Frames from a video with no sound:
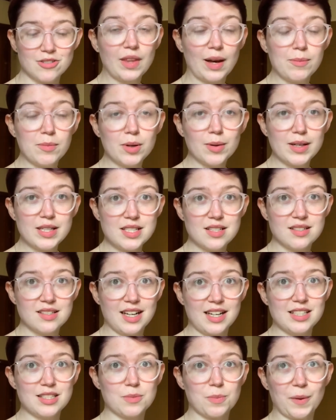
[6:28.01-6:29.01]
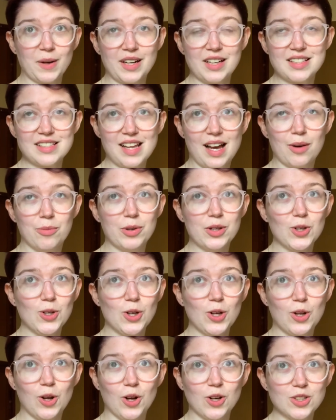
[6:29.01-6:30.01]
Then we went to Sainsbury's and we got
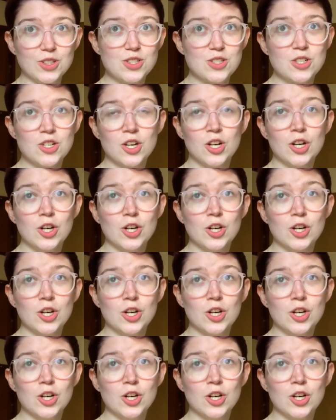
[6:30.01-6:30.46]
lost